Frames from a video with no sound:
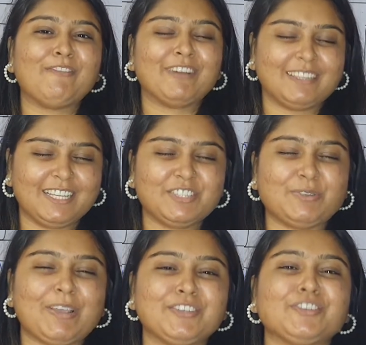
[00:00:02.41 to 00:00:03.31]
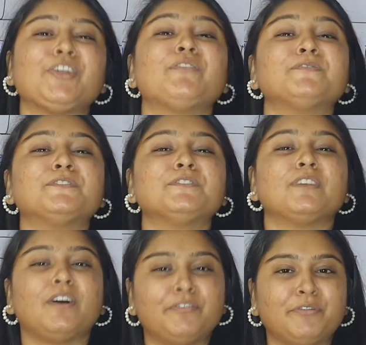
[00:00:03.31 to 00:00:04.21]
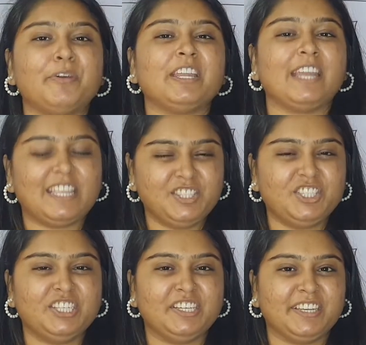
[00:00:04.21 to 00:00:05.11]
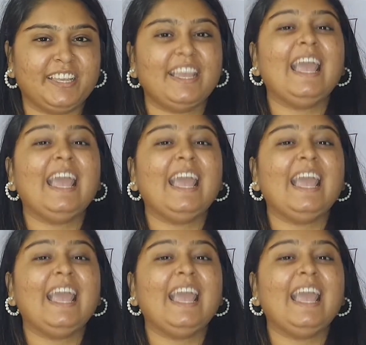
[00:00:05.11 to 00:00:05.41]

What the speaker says: Gati Education of Software Engineering.